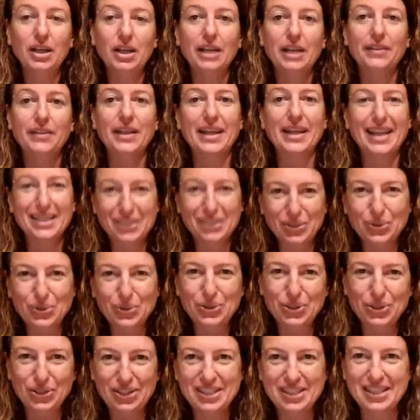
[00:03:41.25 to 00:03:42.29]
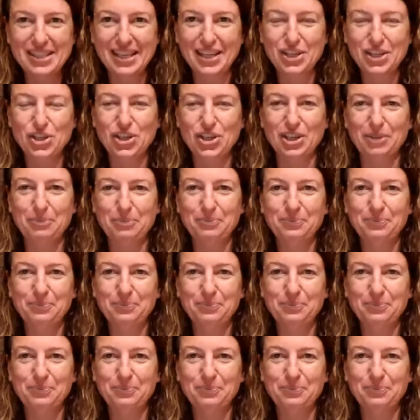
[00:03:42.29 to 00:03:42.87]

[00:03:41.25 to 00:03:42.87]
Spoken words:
that has a good news section.